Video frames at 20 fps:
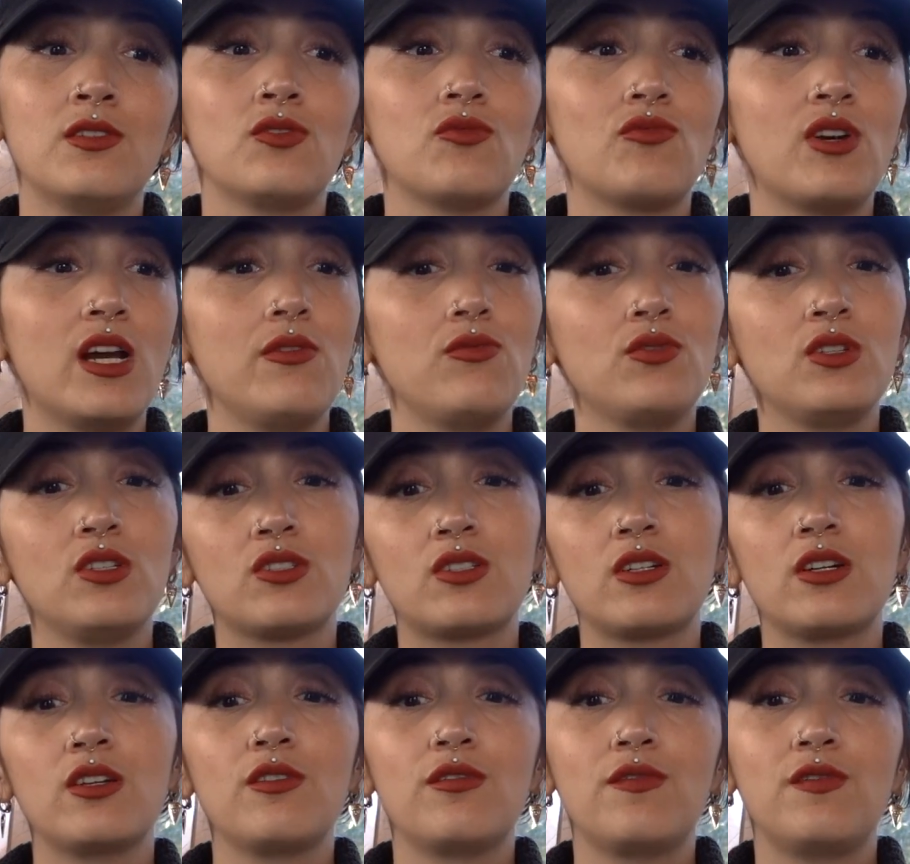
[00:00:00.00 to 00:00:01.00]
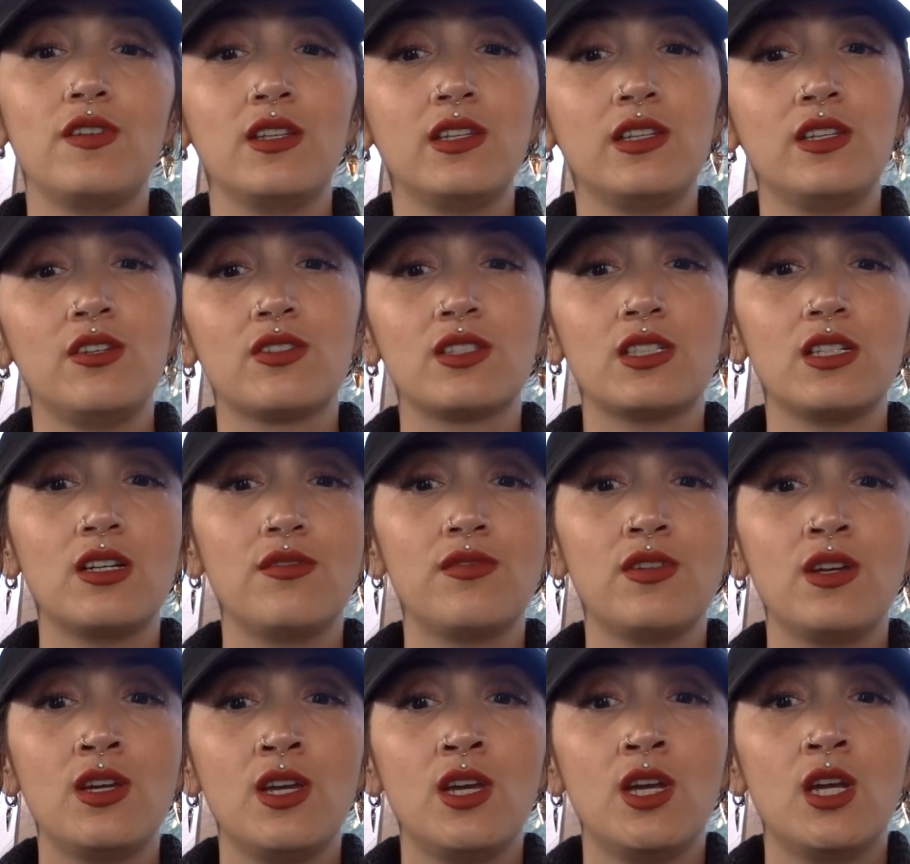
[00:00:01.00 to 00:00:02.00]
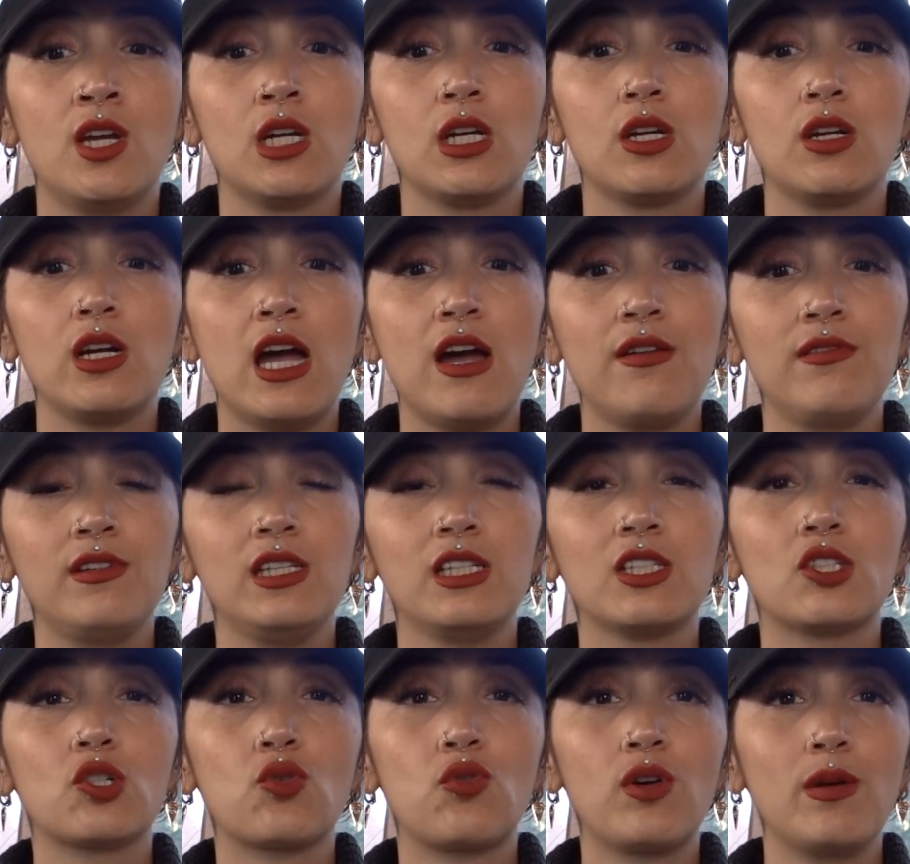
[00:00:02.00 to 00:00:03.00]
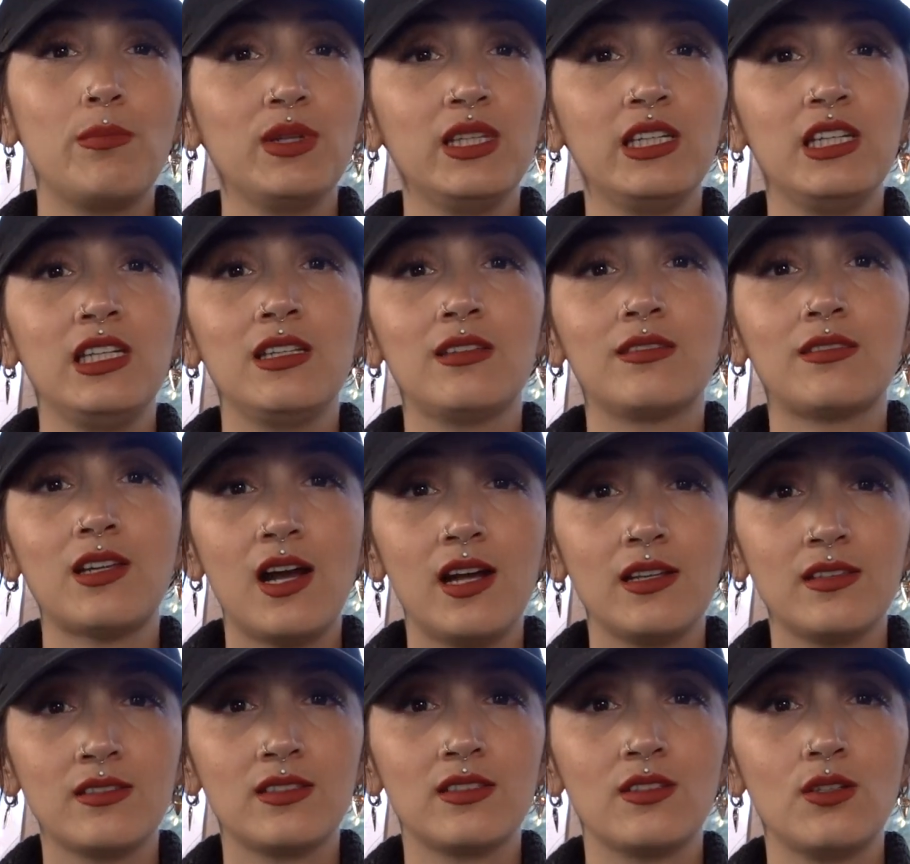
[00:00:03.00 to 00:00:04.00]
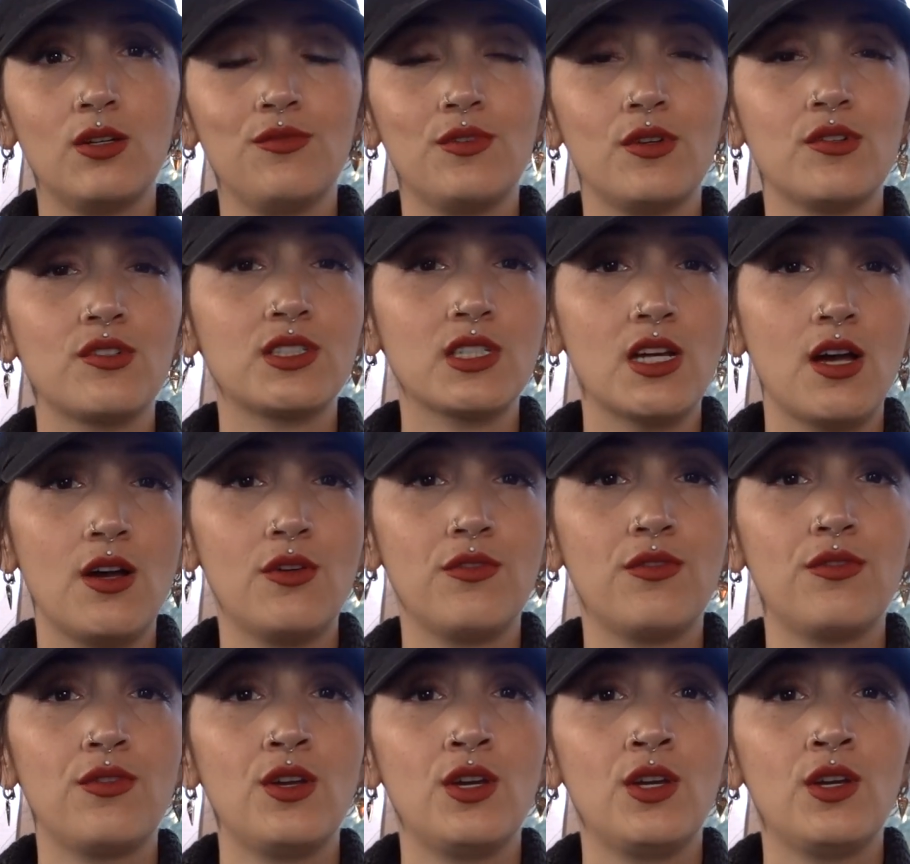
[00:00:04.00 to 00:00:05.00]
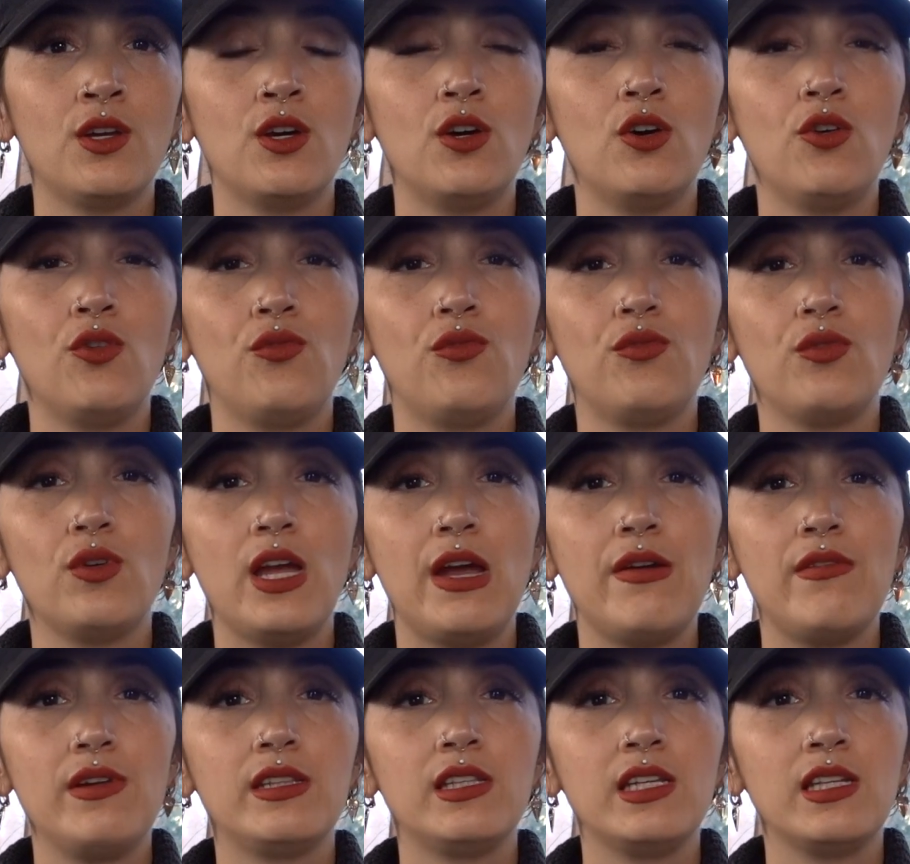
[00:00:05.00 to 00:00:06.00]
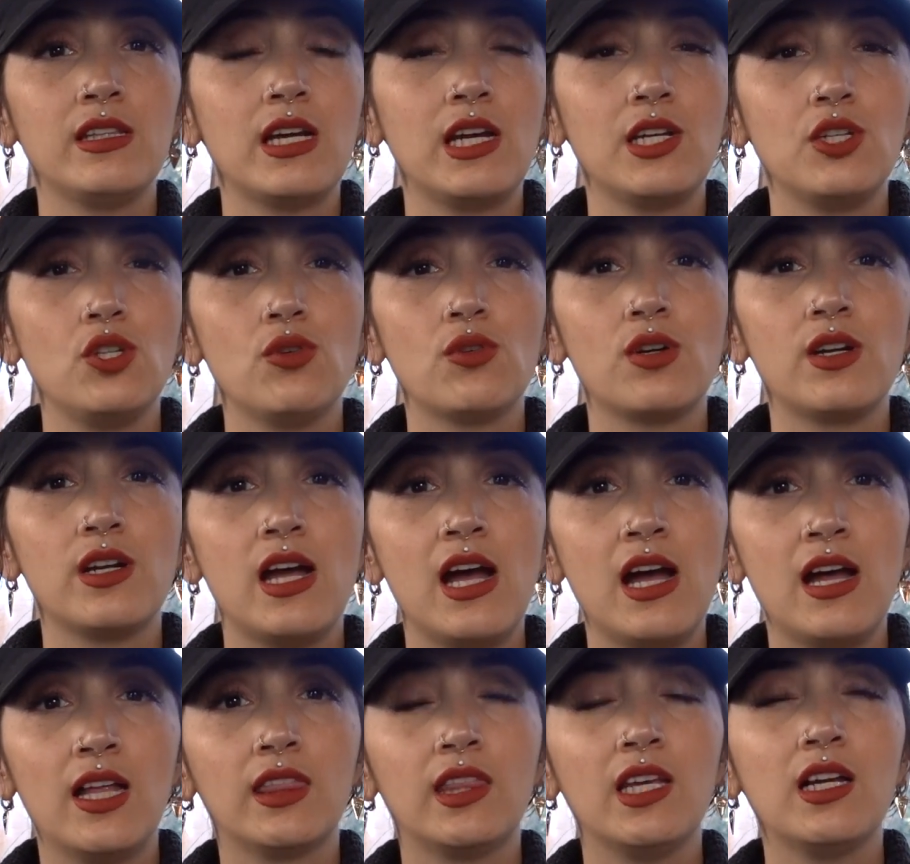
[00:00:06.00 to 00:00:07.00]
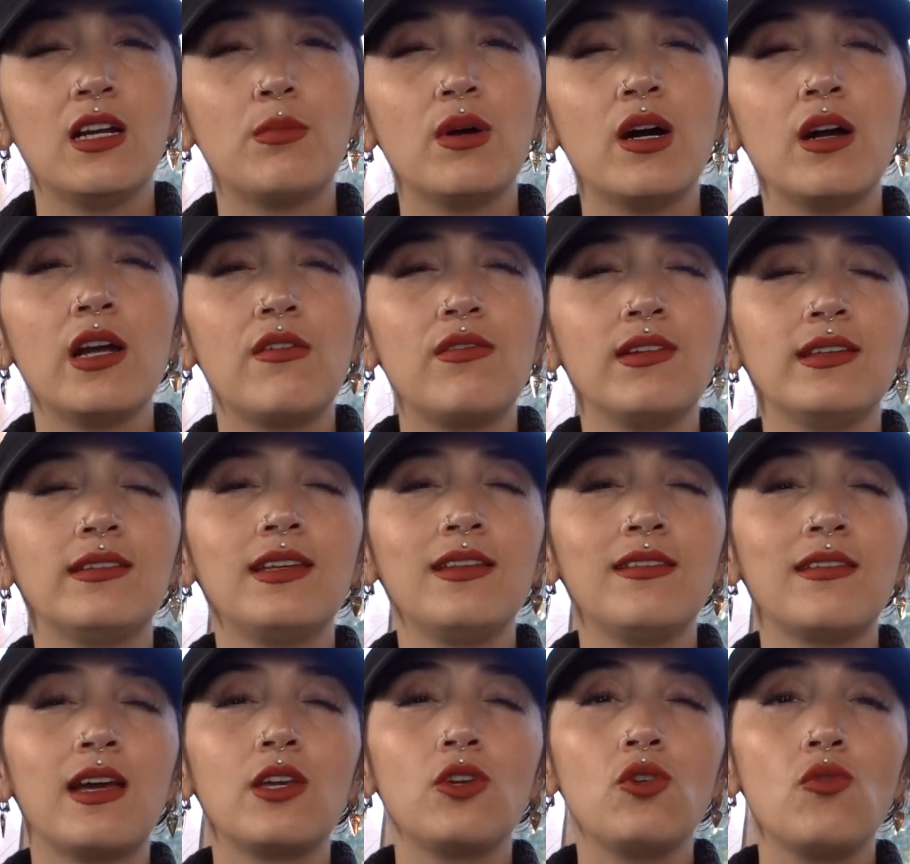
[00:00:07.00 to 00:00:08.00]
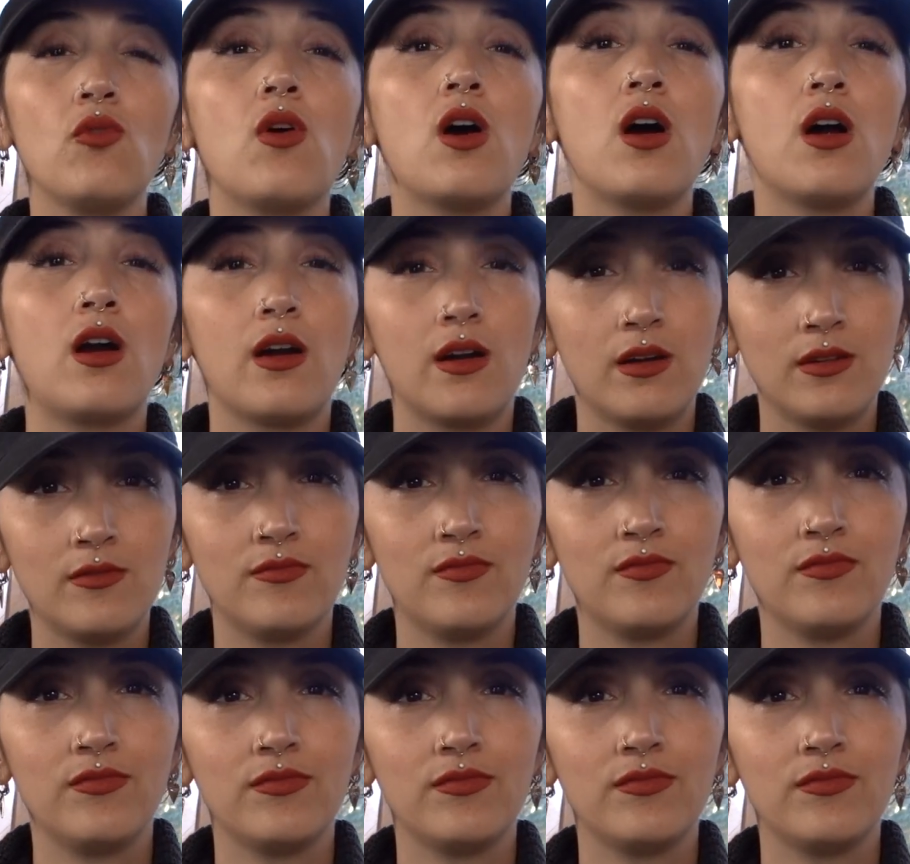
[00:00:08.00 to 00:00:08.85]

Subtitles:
Right when you start feeling yourself having these crippling thoughts of yourself, of everything that you are not, think about everything that you are.